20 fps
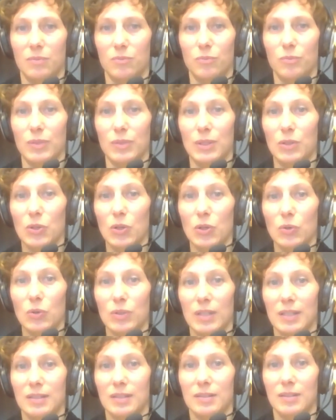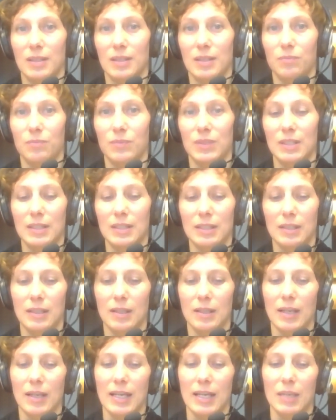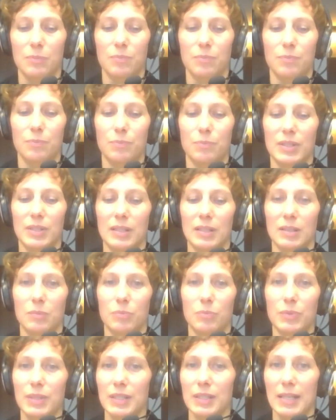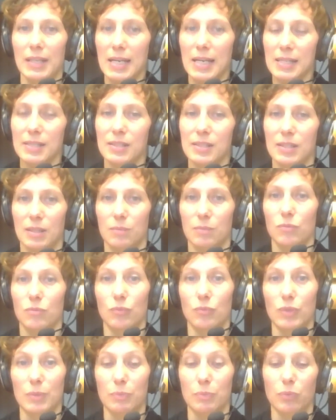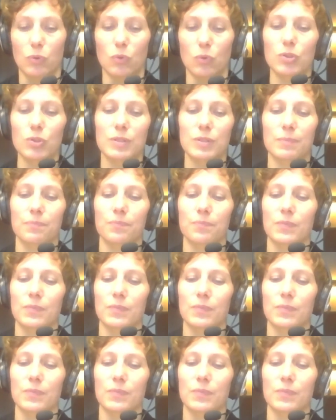We know that the IPBES report